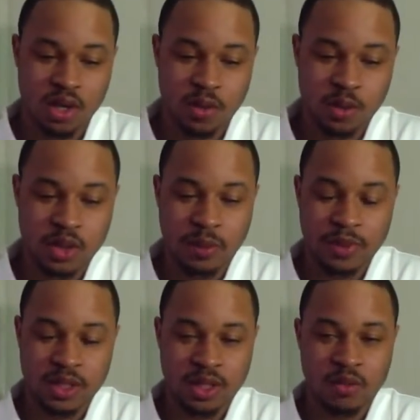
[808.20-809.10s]
We jumping
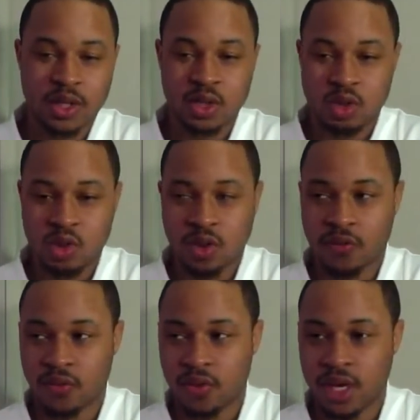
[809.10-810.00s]
into the Retro 2
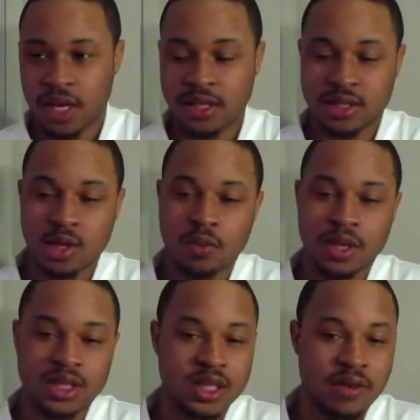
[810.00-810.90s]
infrared. There's so
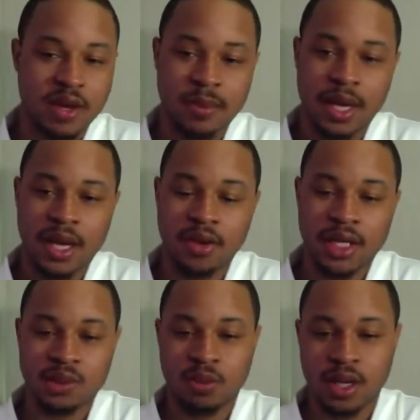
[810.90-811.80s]
much stuff coming out
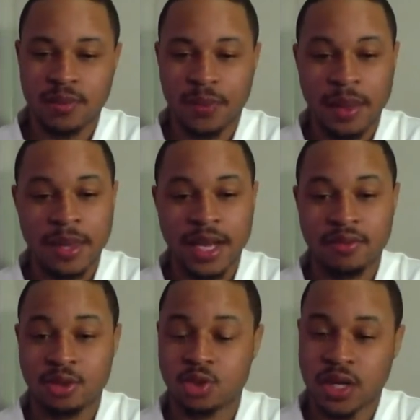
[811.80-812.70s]
next month. I'm not even
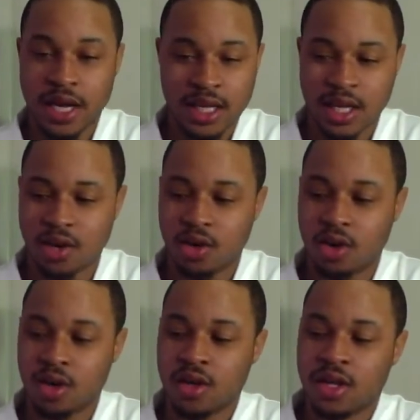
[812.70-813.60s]
going to try to get it
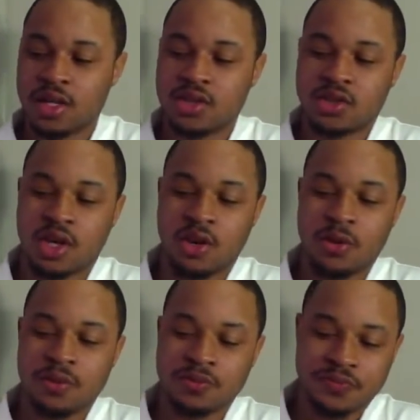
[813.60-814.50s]
all.
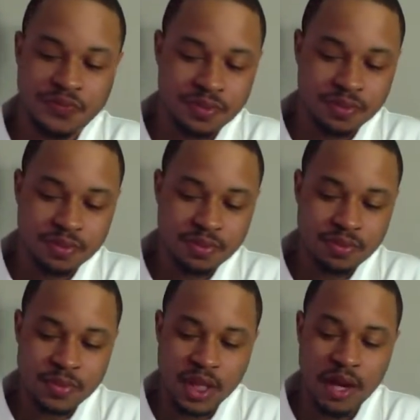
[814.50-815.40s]
So
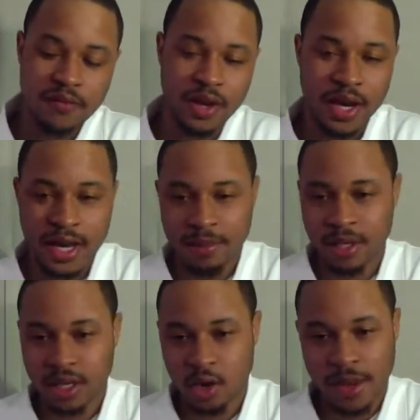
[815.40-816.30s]
I figure I'm
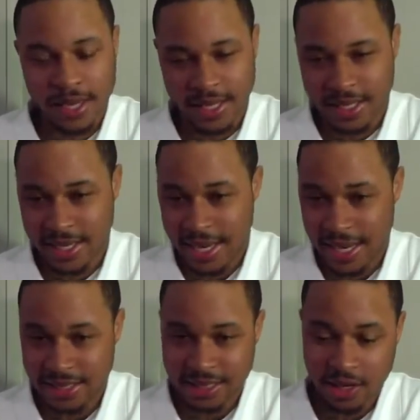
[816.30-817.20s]
going to go back and get the
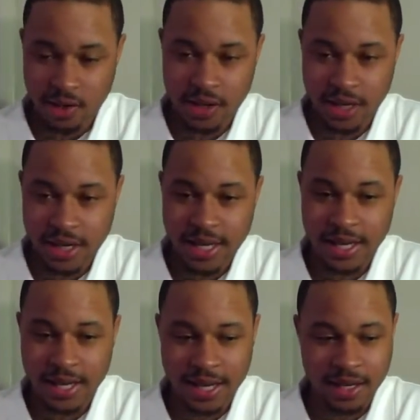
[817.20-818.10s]
9s later on
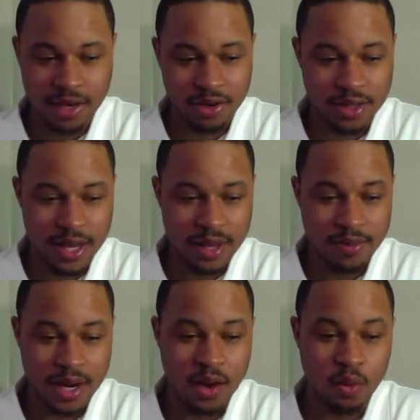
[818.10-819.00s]
at a later date.
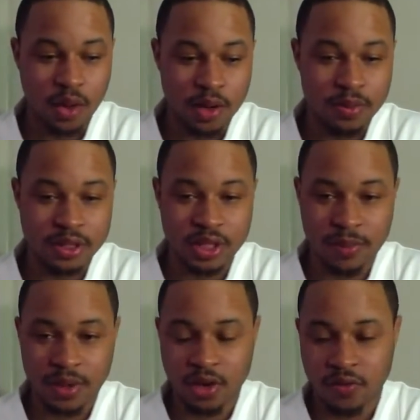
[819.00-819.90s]
But I will be
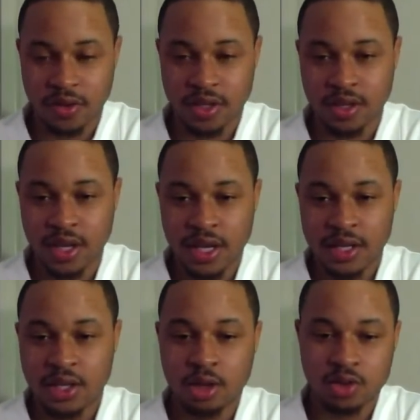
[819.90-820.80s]
jumping over
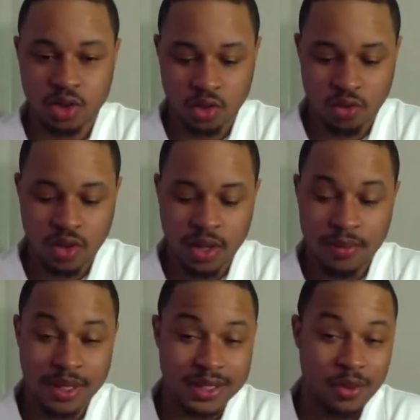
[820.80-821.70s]
those two,
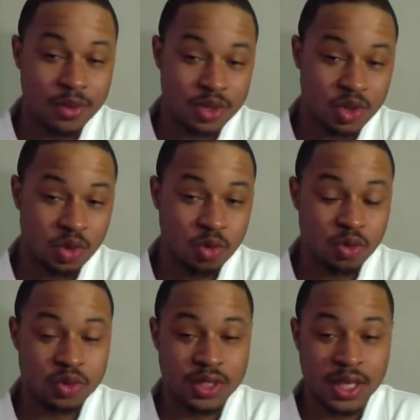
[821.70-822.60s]
because I want the
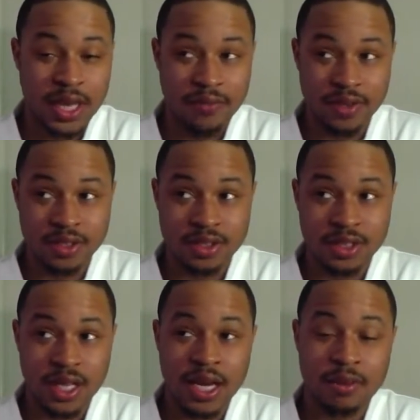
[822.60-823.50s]
2s, the 11s,
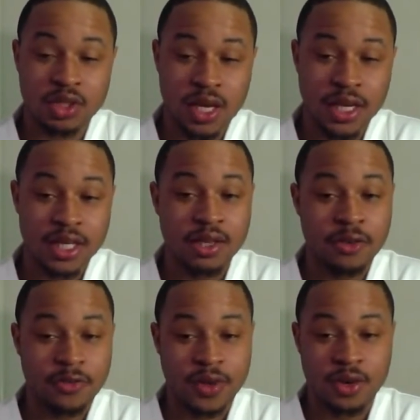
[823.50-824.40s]
and I'm going to try to get
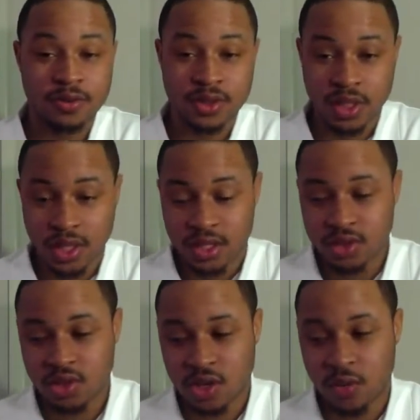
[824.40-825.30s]
those foams.
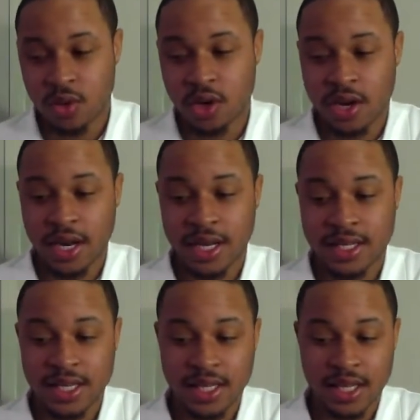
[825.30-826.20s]
So I want all that at
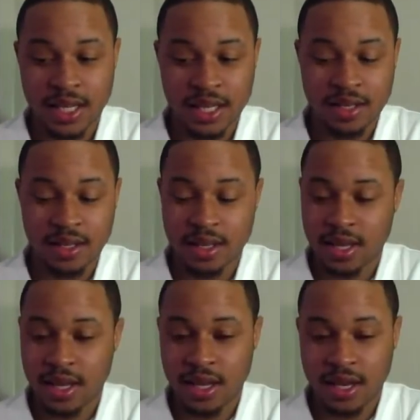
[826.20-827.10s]
the end.
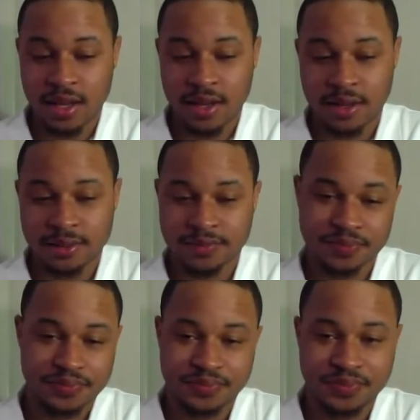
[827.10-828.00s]
And,
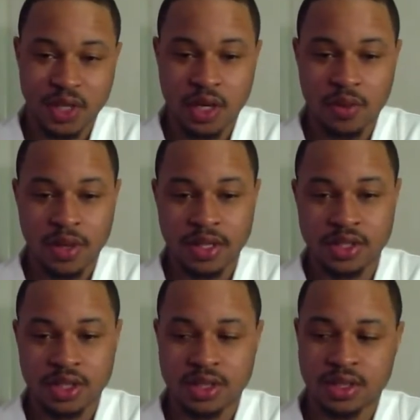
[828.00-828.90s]
I'd rather
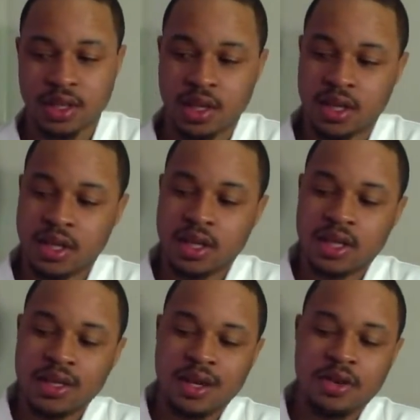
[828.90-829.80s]
just,
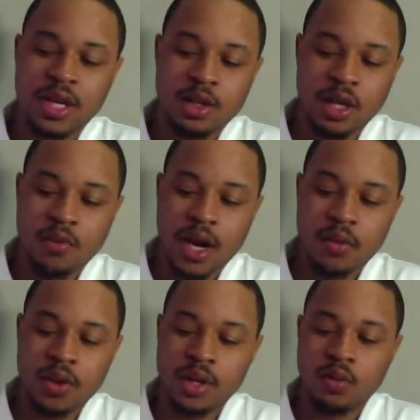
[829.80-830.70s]
get what I
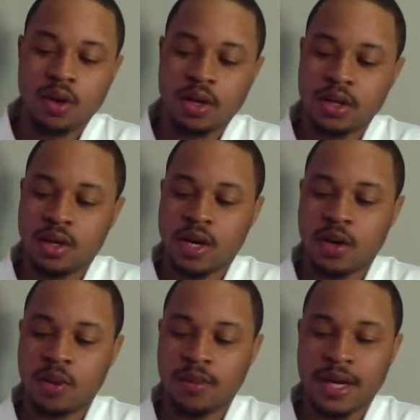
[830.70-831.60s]
really want. I don't
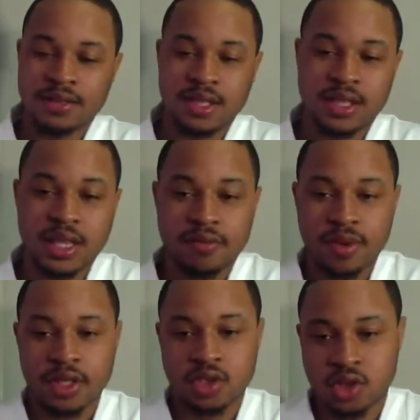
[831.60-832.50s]
want to buy 6, 7
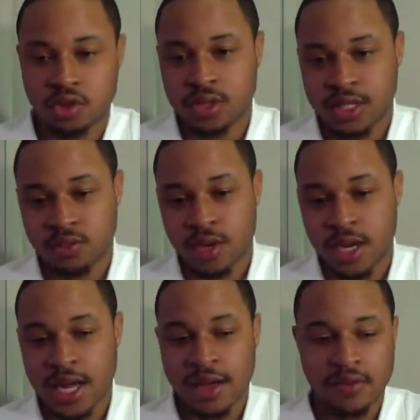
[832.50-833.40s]
pairs of shoes next month.
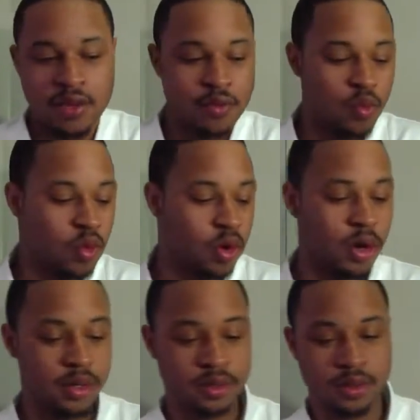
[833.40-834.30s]
I haven't even wore